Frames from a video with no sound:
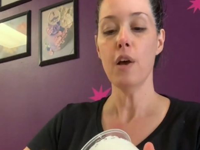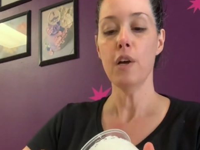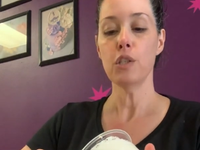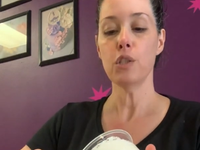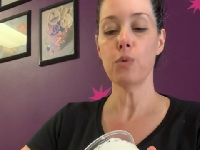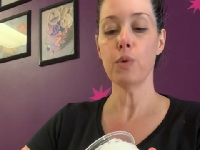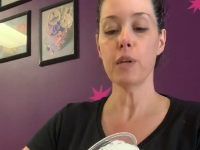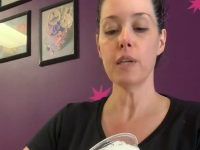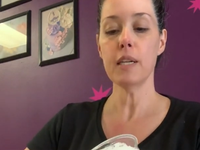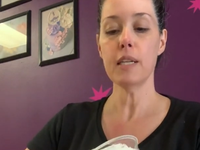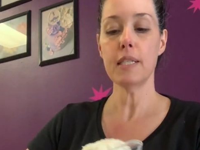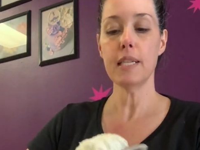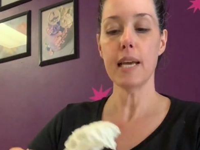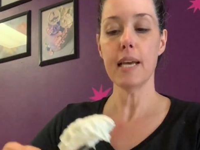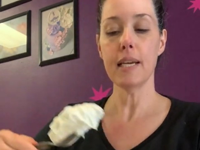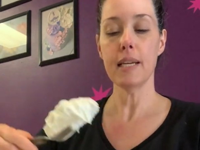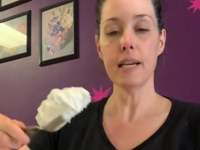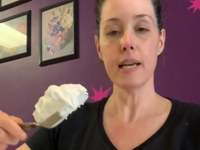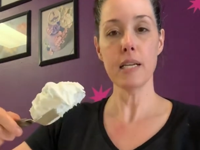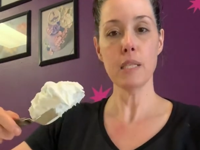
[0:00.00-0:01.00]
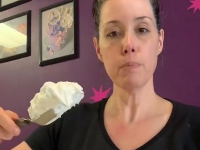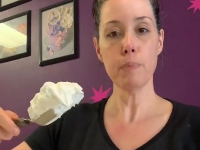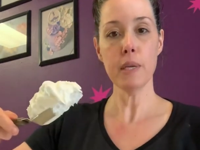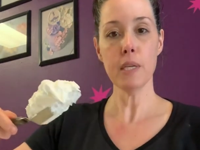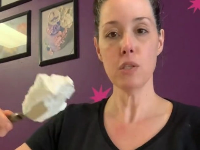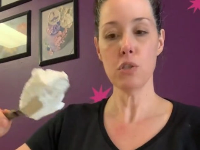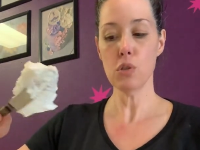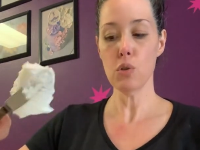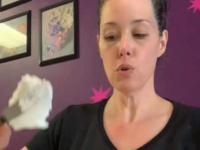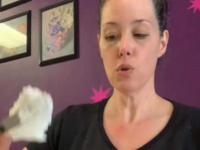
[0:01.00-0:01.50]
So we're going to take a nice
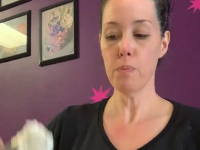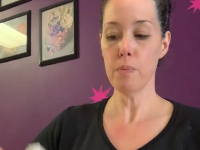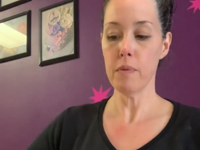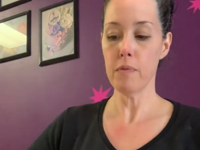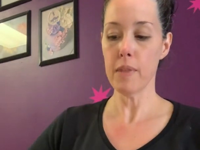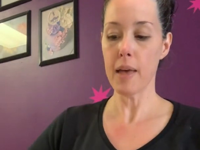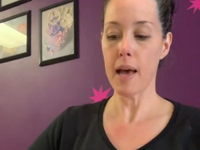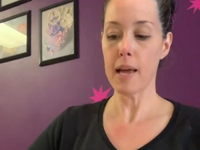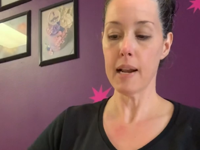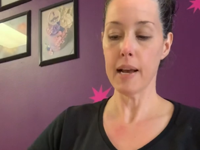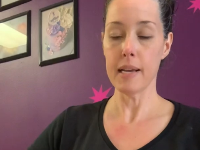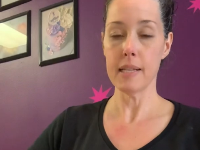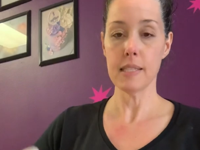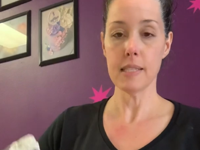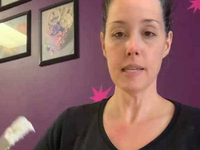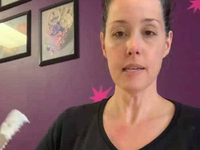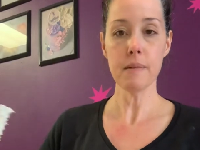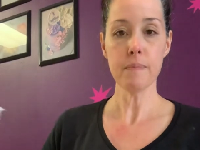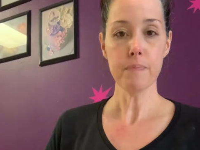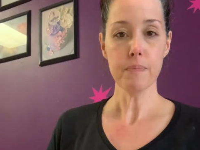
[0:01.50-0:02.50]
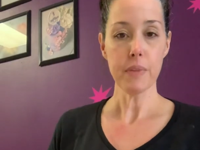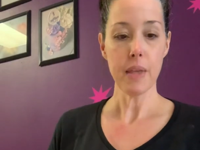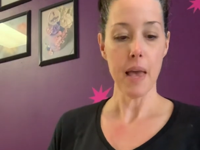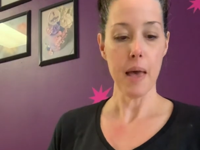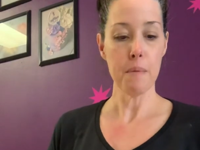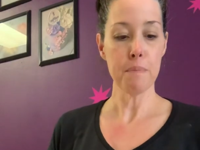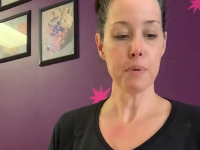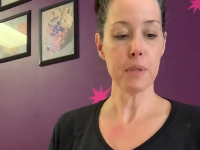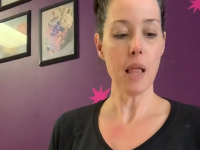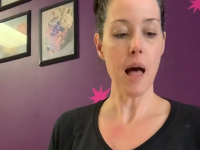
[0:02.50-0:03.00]
big scoop of that icing
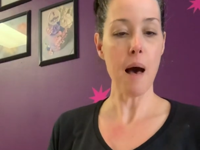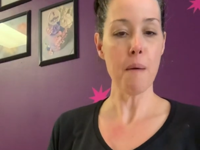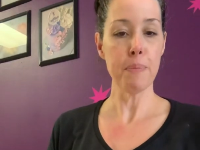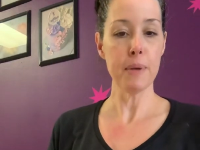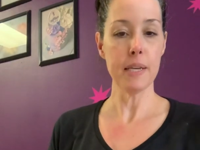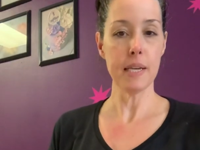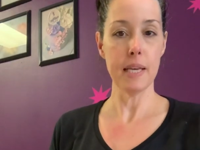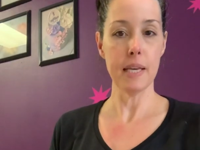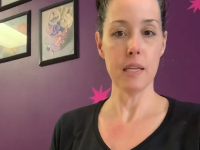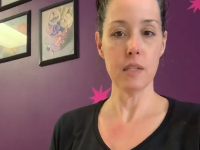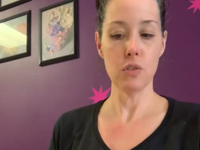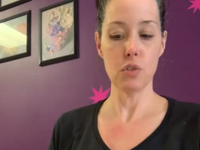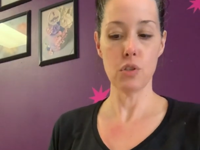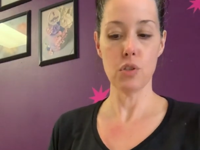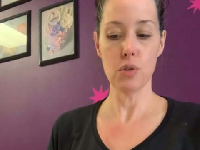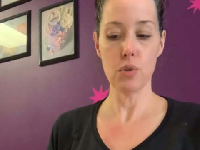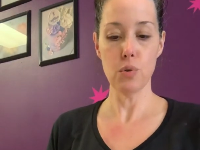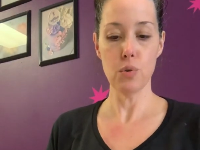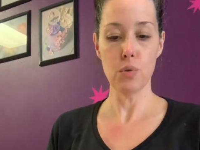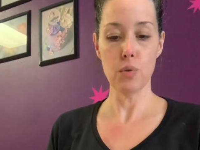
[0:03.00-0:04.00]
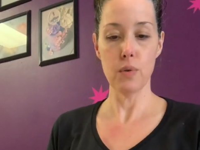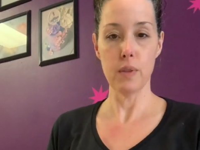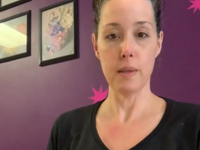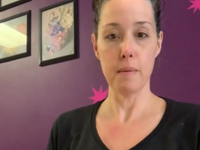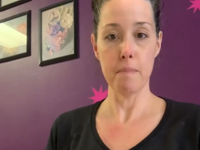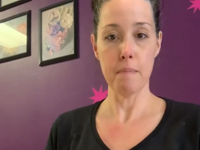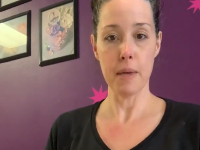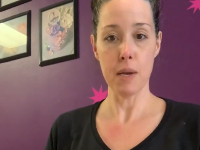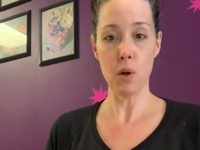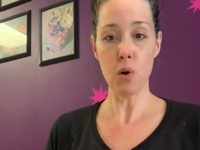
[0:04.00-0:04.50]
and plop it into the
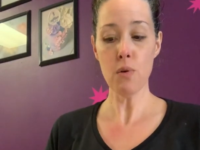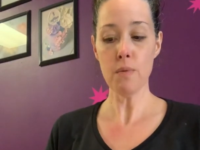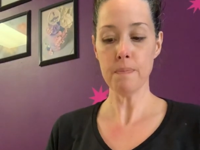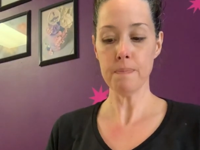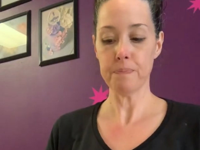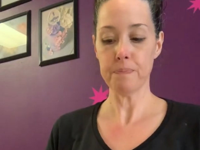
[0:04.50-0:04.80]
middle.